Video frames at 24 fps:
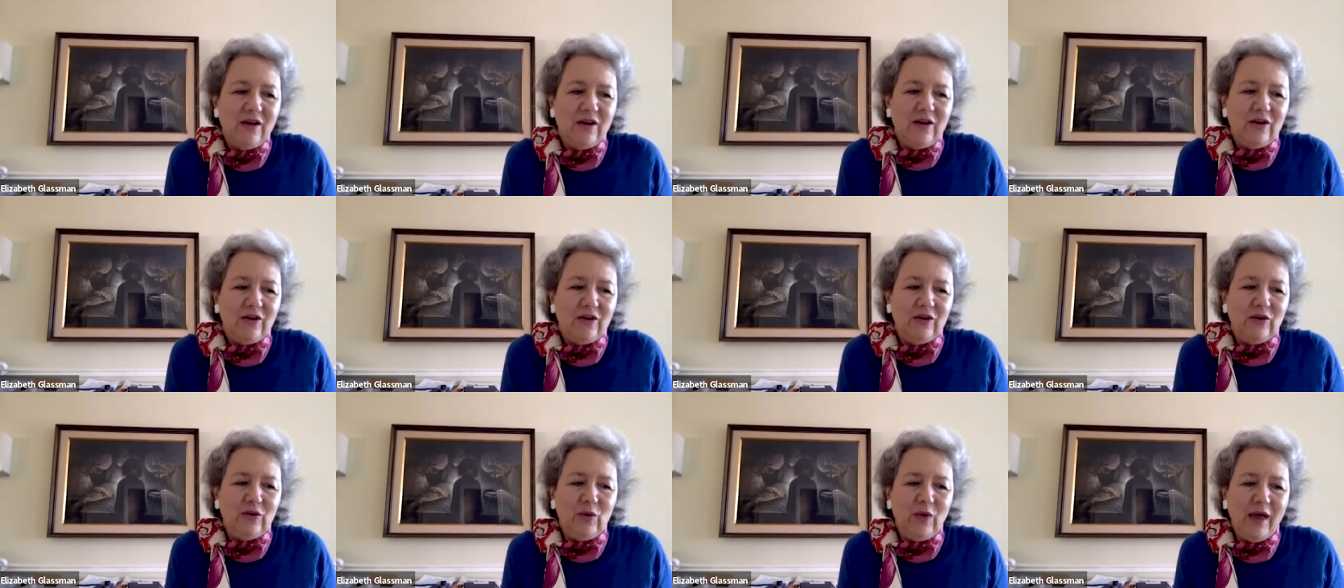
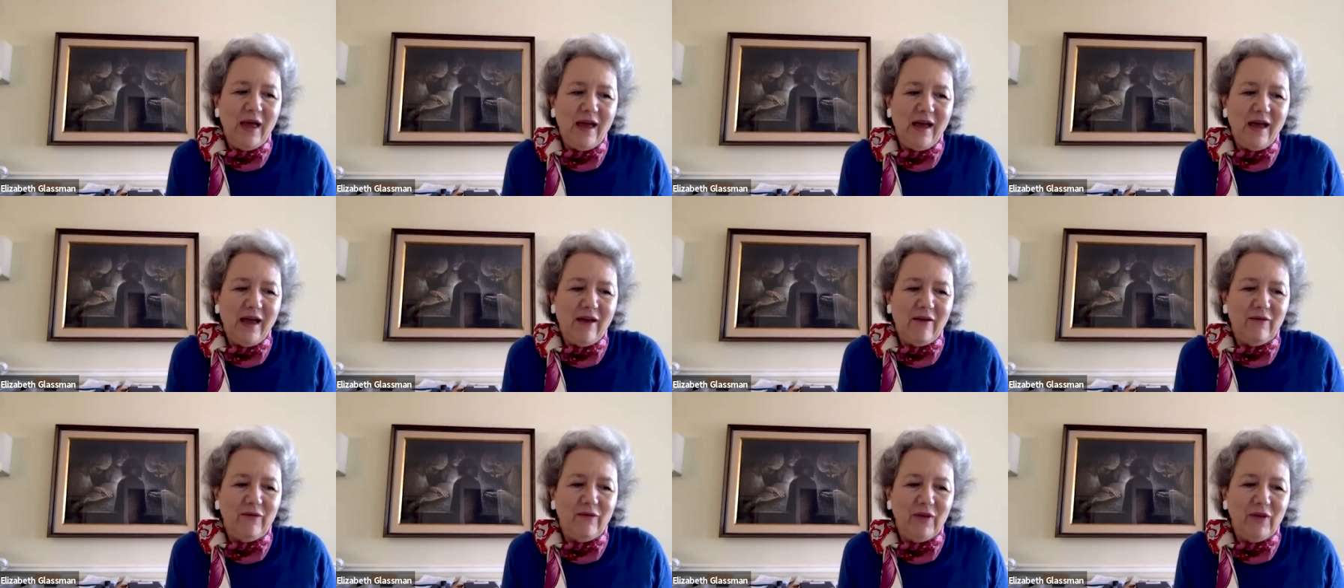you
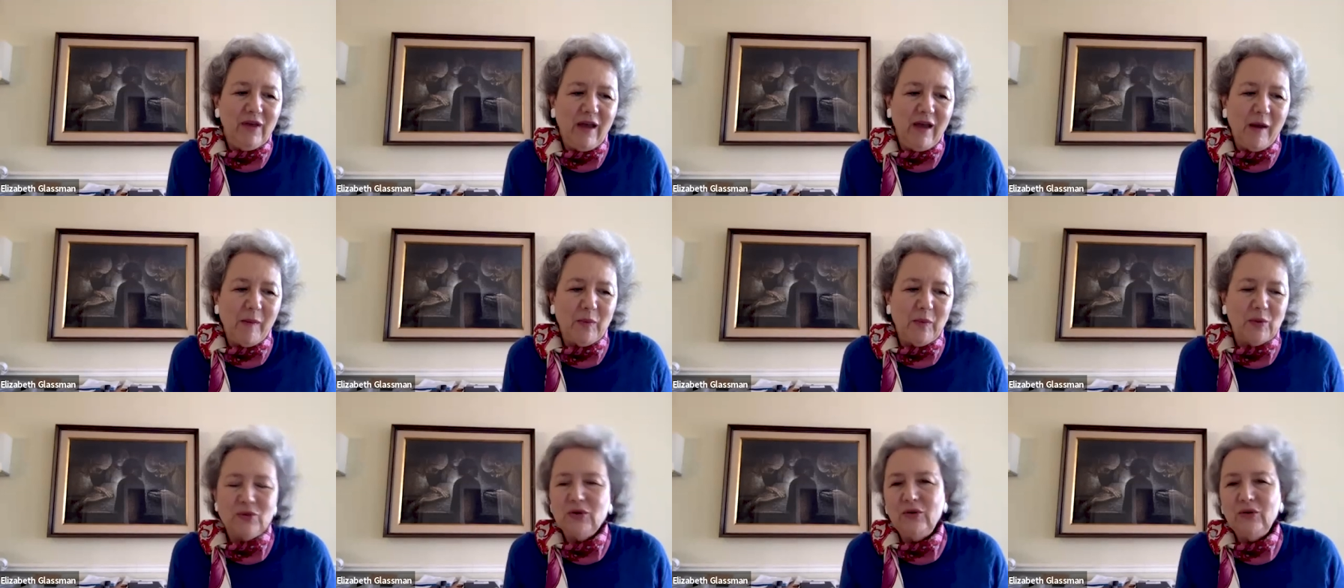have the
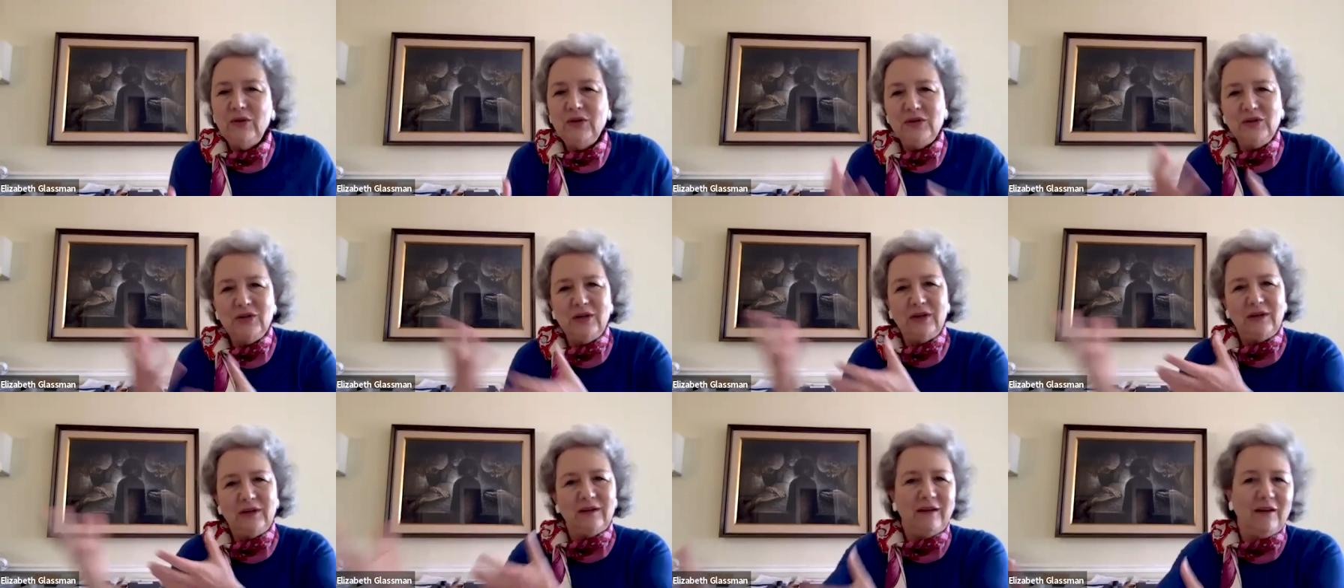
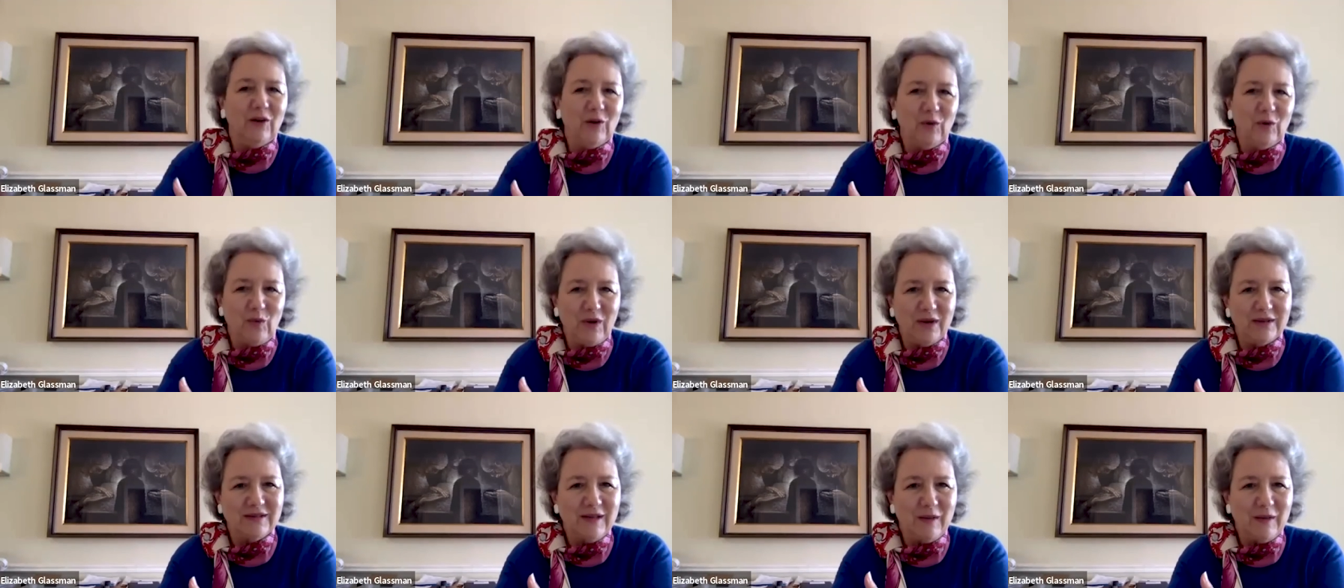opportunity to hear
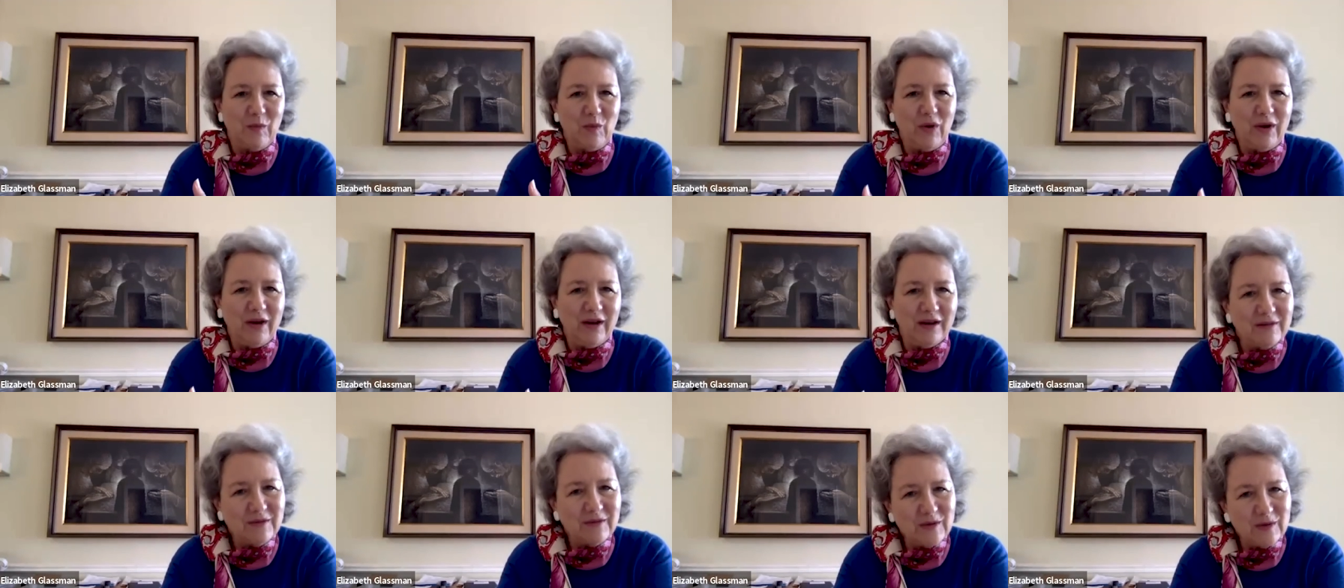what someone
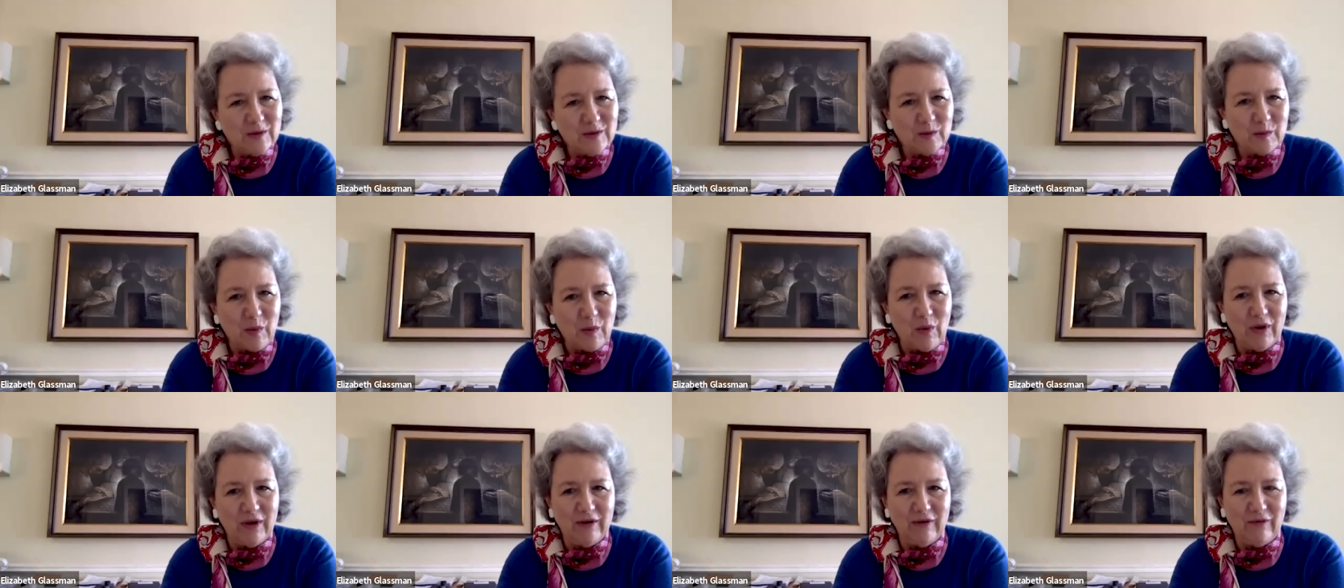else's
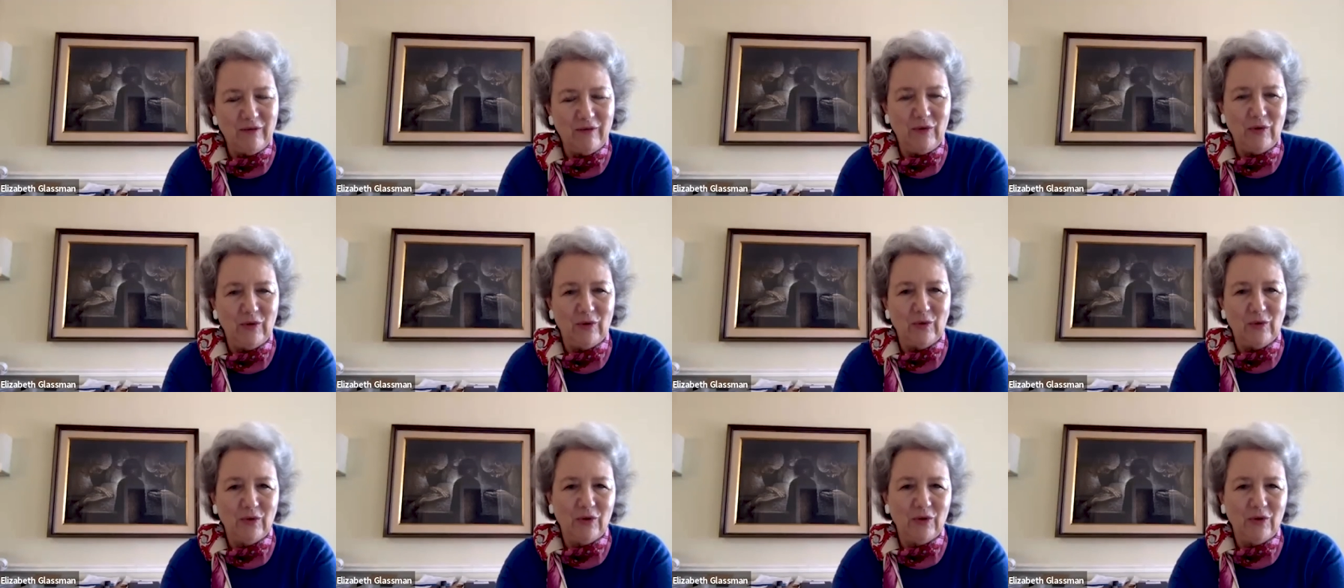point of view.